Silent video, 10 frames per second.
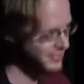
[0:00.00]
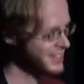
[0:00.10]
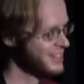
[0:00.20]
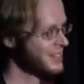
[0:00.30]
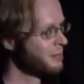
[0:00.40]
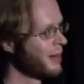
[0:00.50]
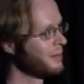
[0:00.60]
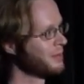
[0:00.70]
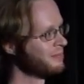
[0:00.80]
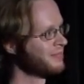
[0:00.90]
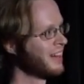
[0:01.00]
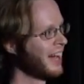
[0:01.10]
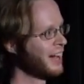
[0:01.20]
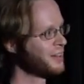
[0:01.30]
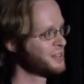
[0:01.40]
this is the problem,
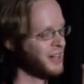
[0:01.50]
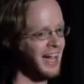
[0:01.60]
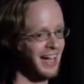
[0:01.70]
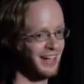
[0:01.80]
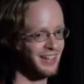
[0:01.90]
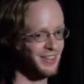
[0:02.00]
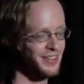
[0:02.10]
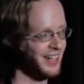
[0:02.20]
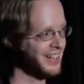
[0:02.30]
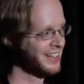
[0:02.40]
how to hack your Dragon.